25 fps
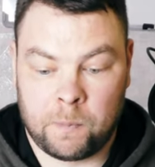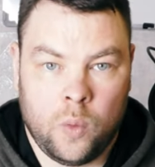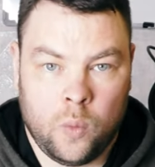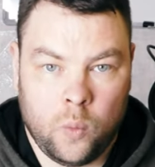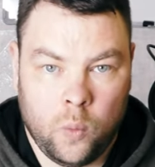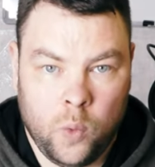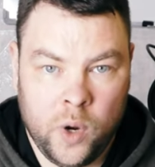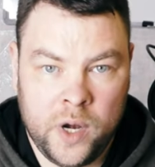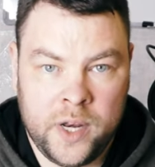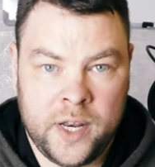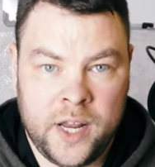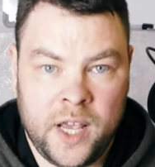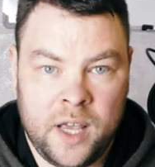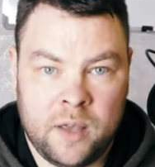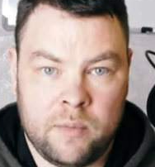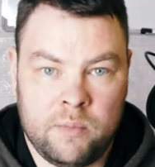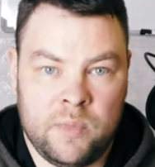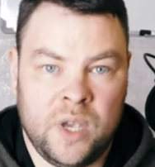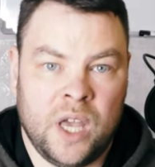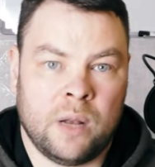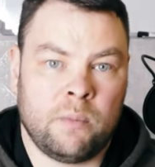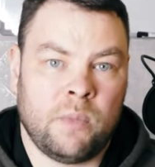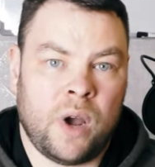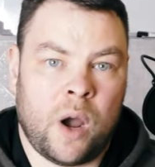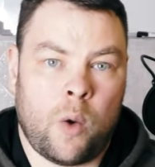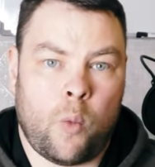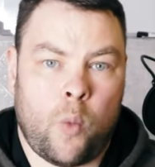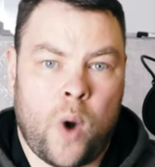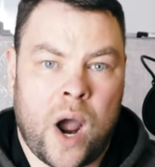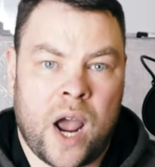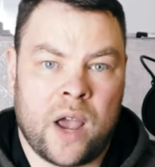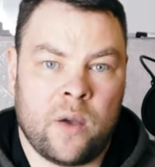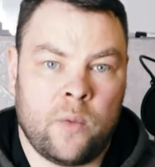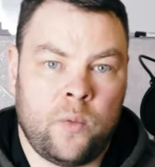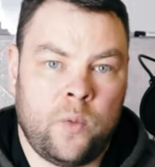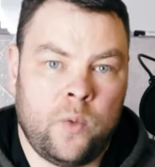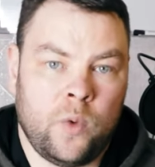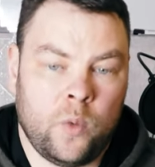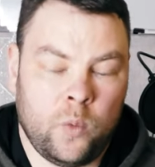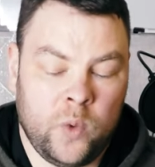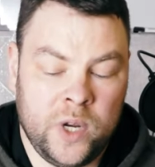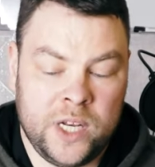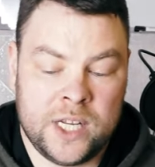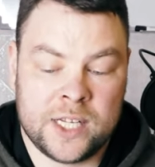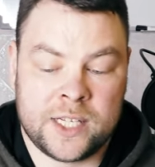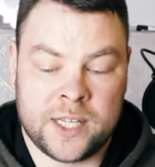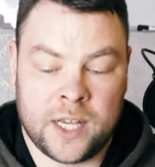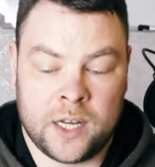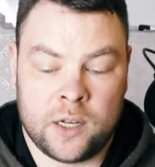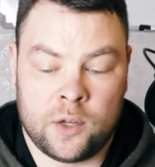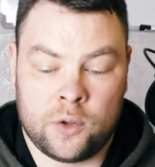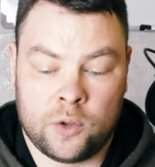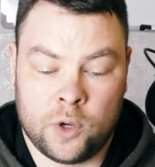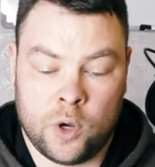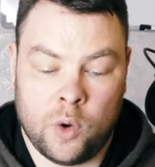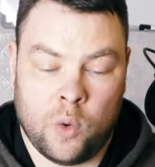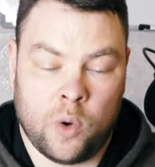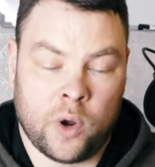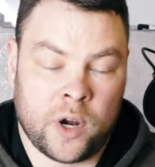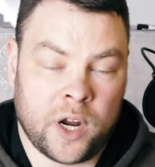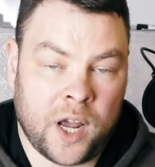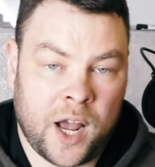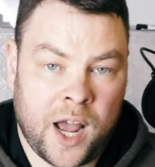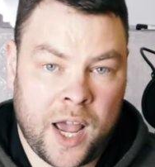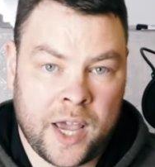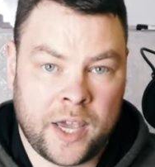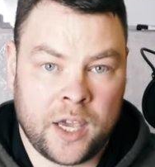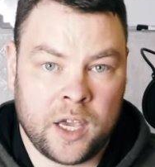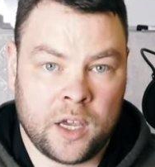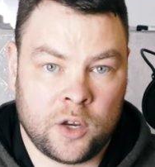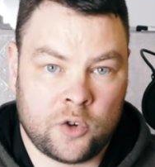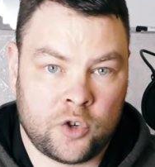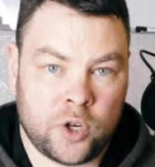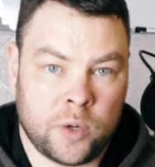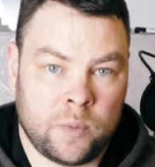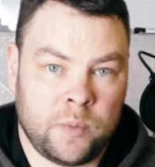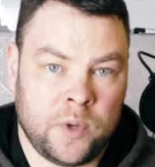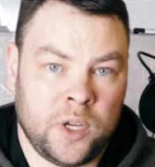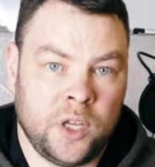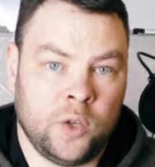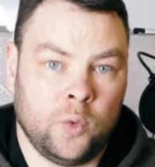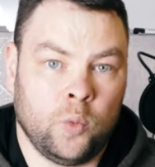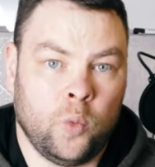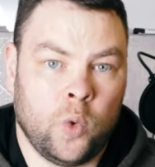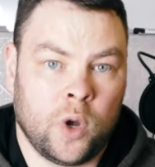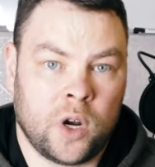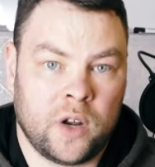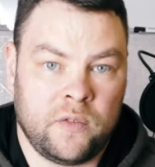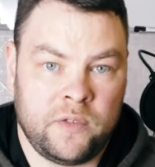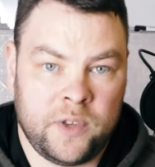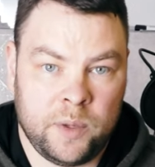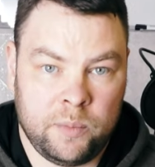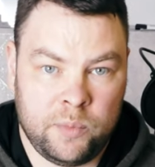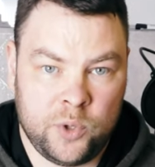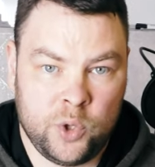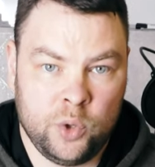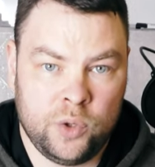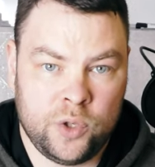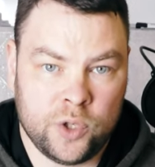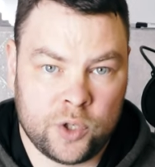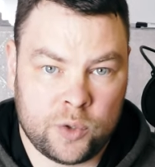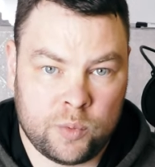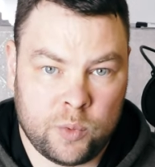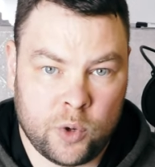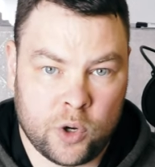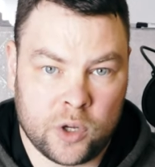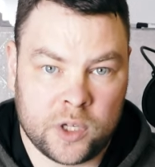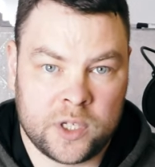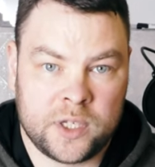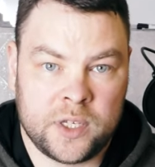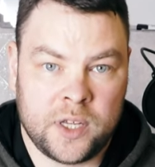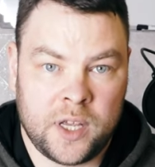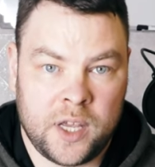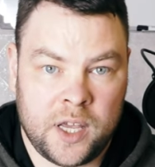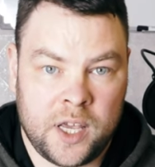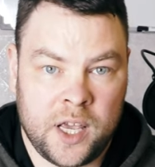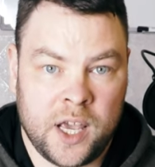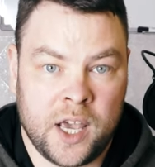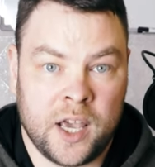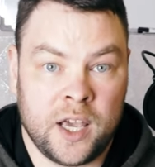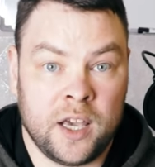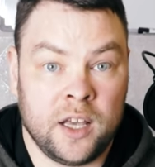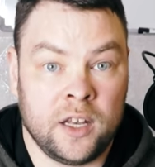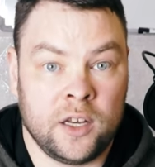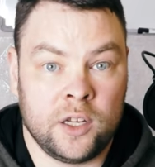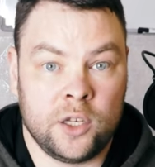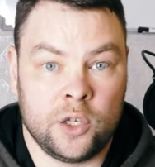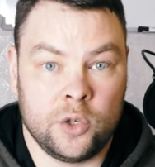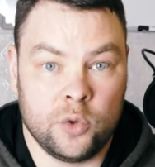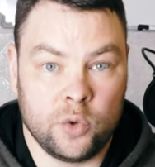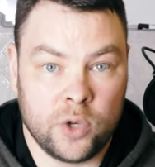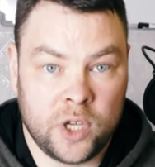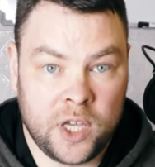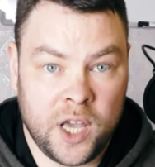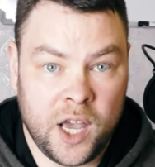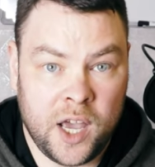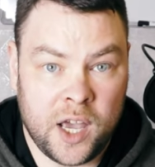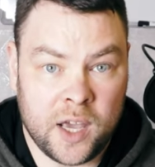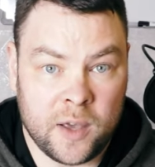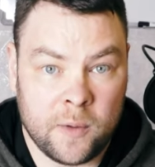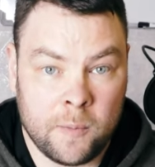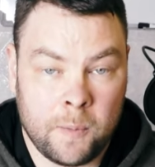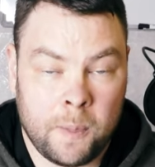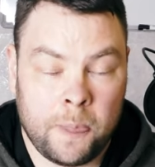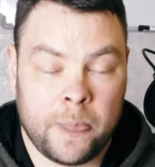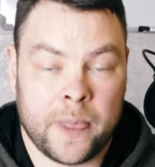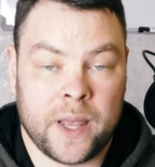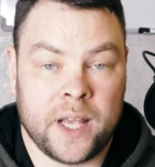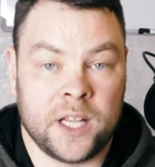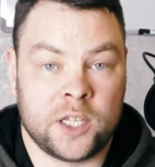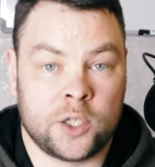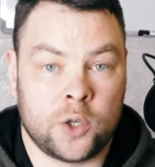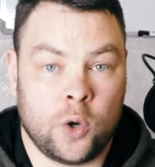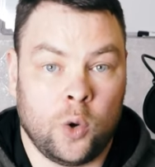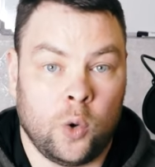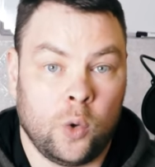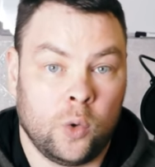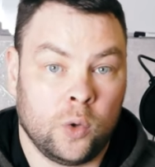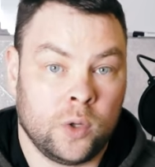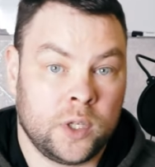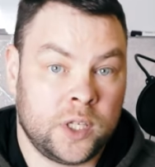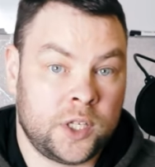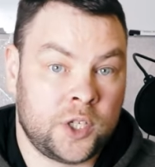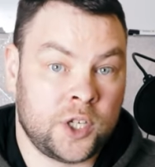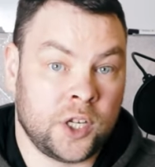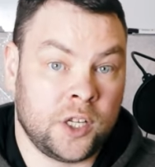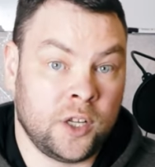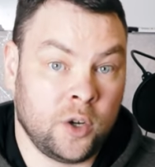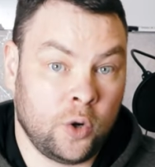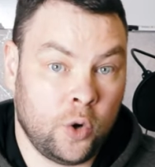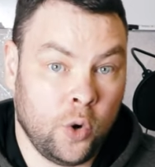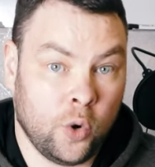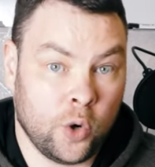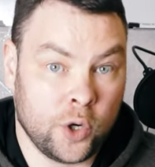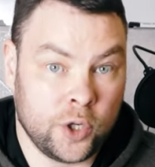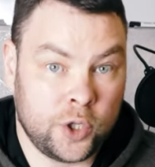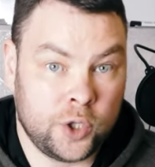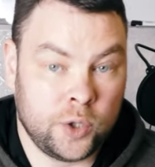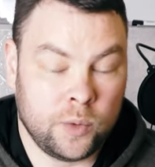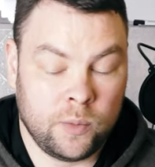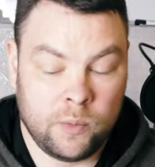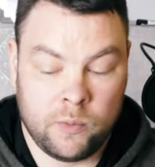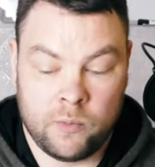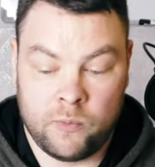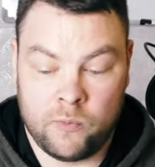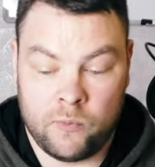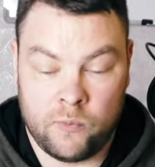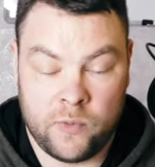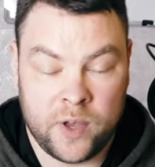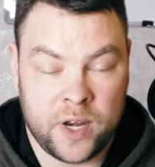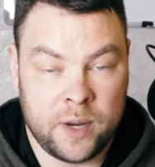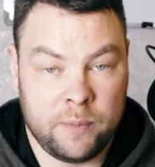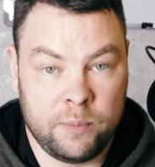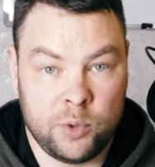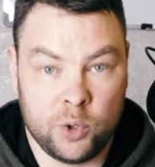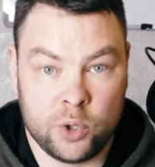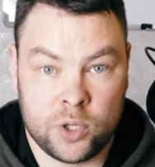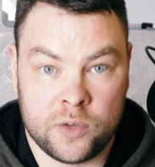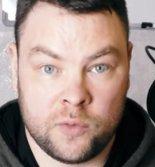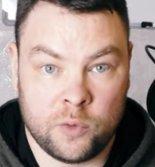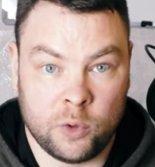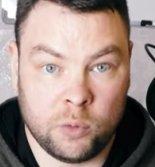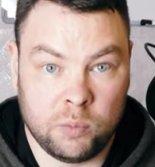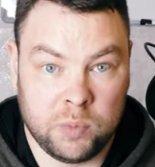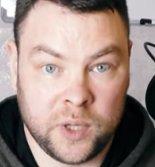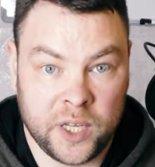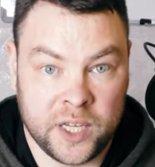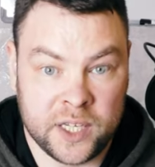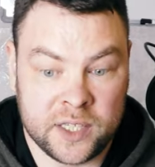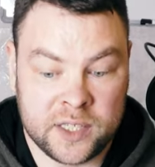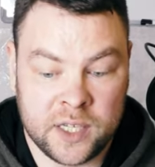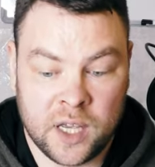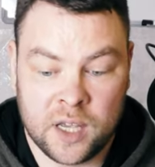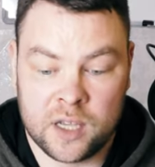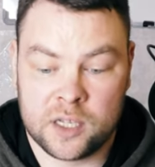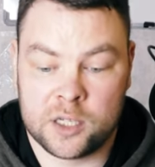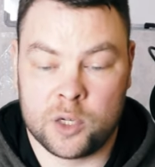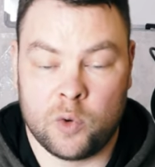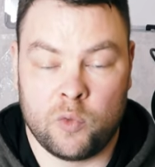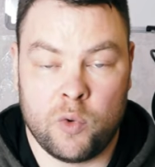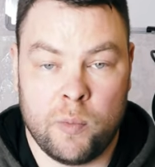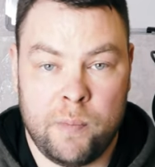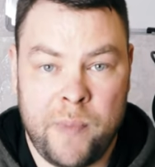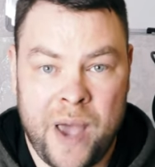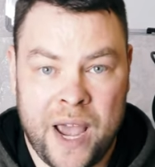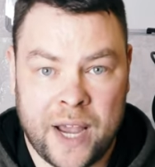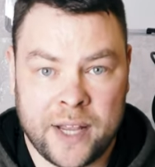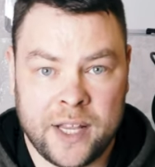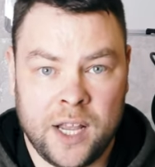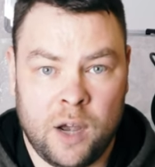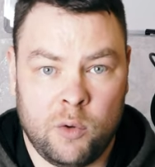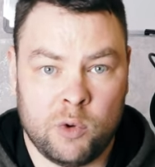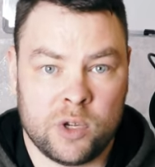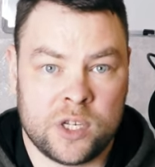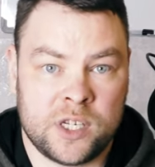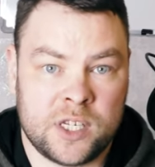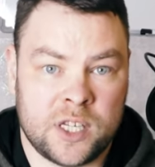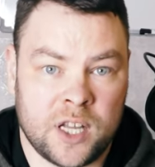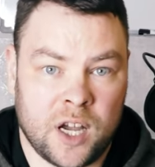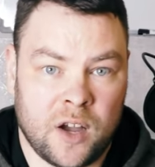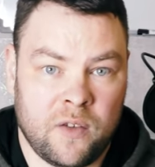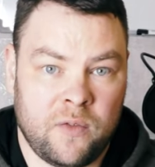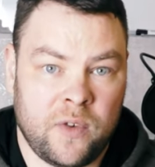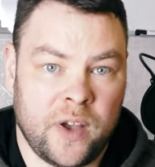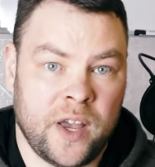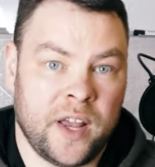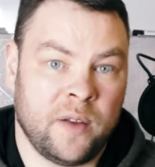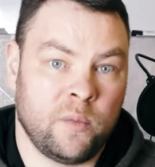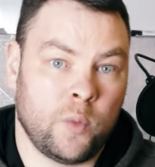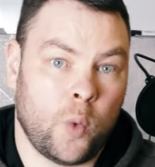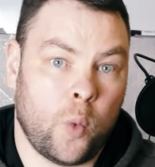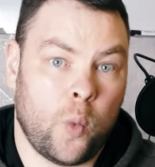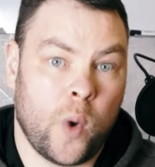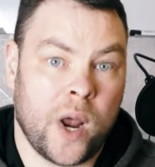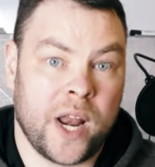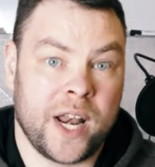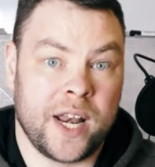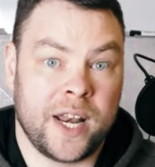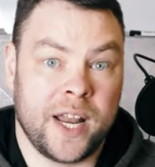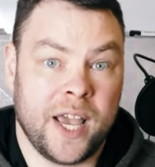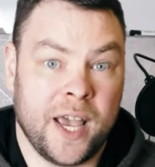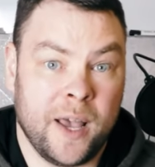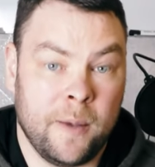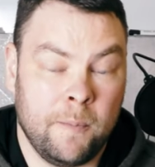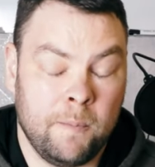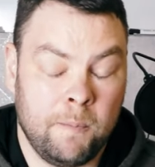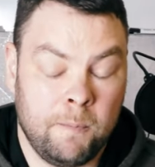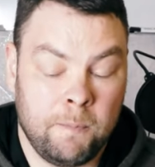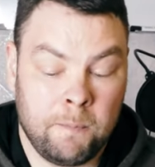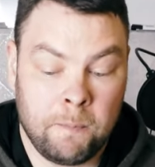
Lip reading: One day, me and my wife, we decided to go on a hiking trip in one of the beauty spots here in the UK. It's called Cheddar Gorge, very beautiful place. So we packed our stuff and we went there.